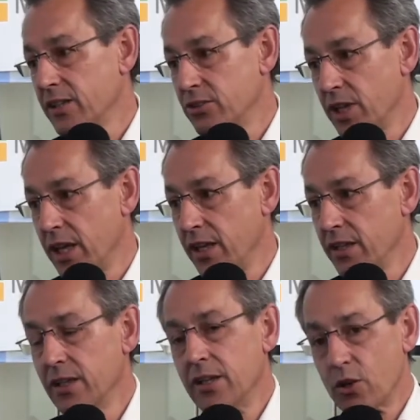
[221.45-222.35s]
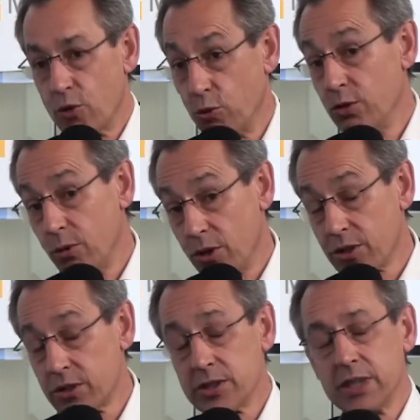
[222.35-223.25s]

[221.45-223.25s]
today, cool weather,